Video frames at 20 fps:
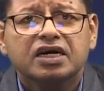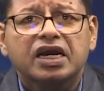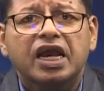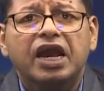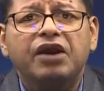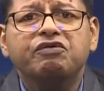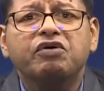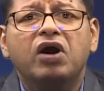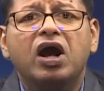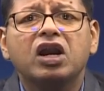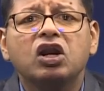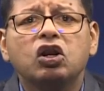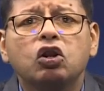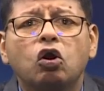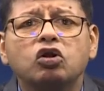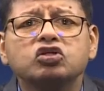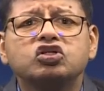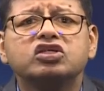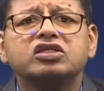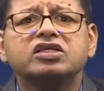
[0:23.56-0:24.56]
Iran
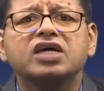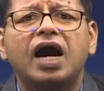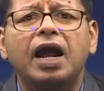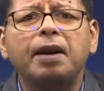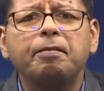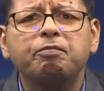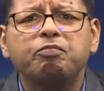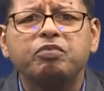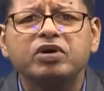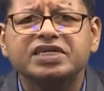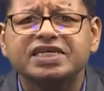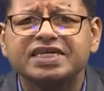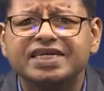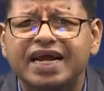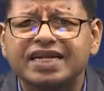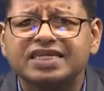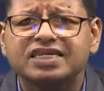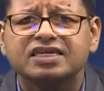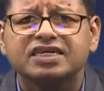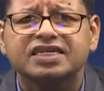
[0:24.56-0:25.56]
launched the
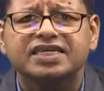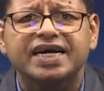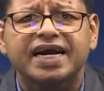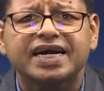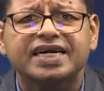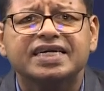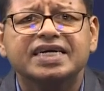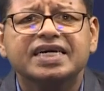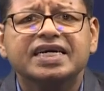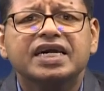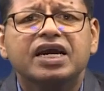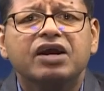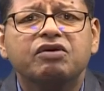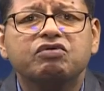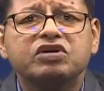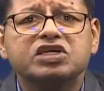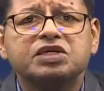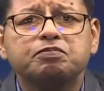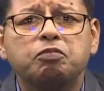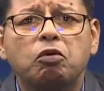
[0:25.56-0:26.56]
unprecedented attack in
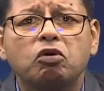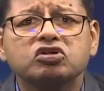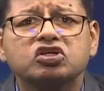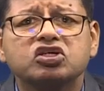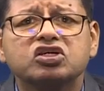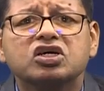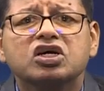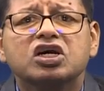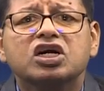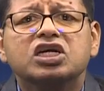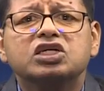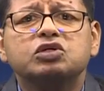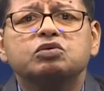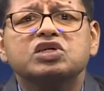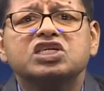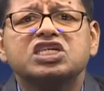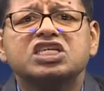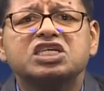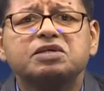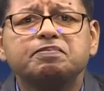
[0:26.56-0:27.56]
response to
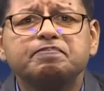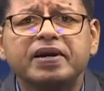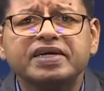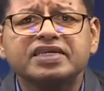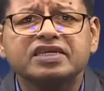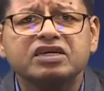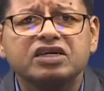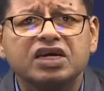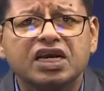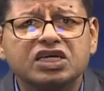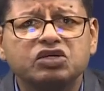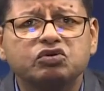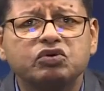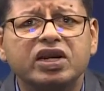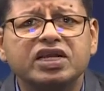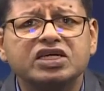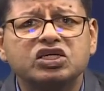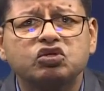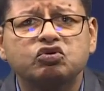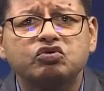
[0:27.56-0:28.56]
a suspected
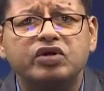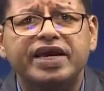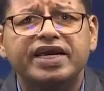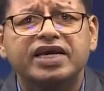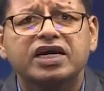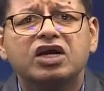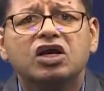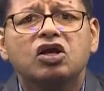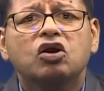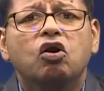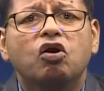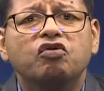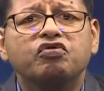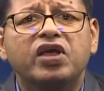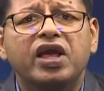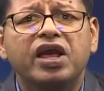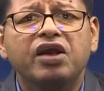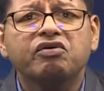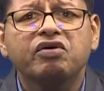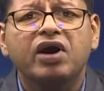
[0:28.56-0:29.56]
Israeli strike on
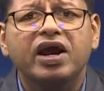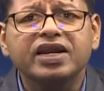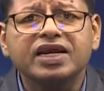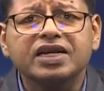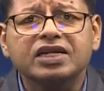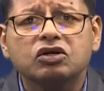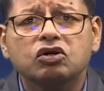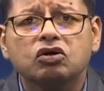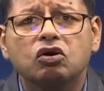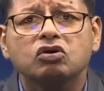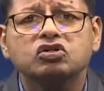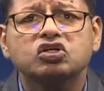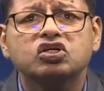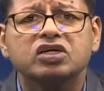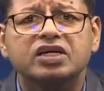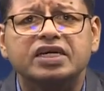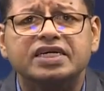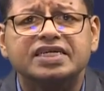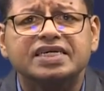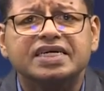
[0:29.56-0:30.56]
the Iranian
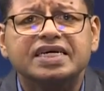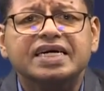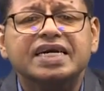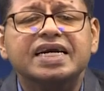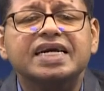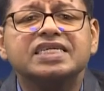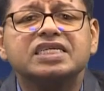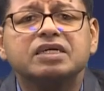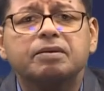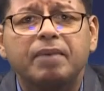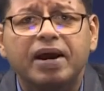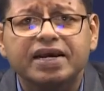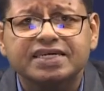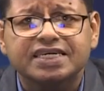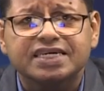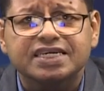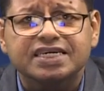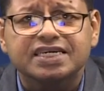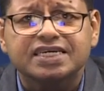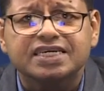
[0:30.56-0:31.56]
consulate in
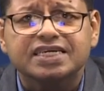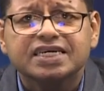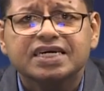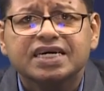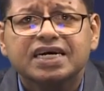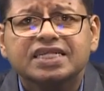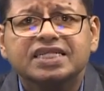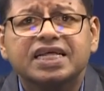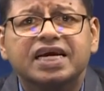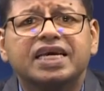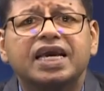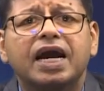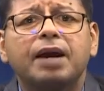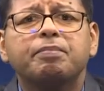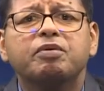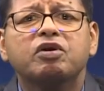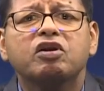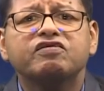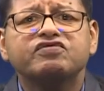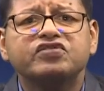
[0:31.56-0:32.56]
Damascus, the
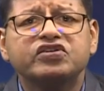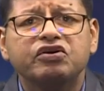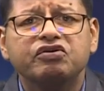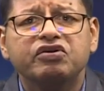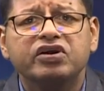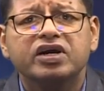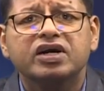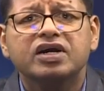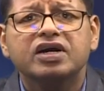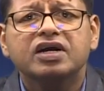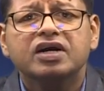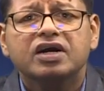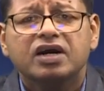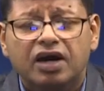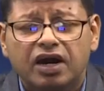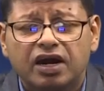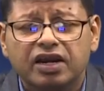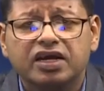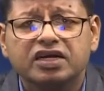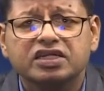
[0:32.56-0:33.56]
capital of Syria,
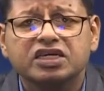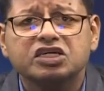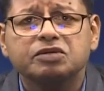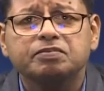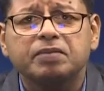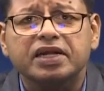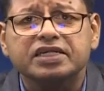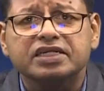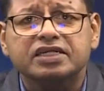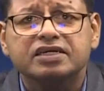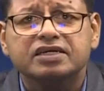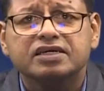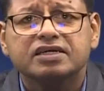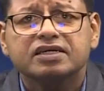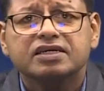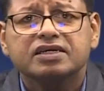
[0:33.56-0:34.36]
earlier this month.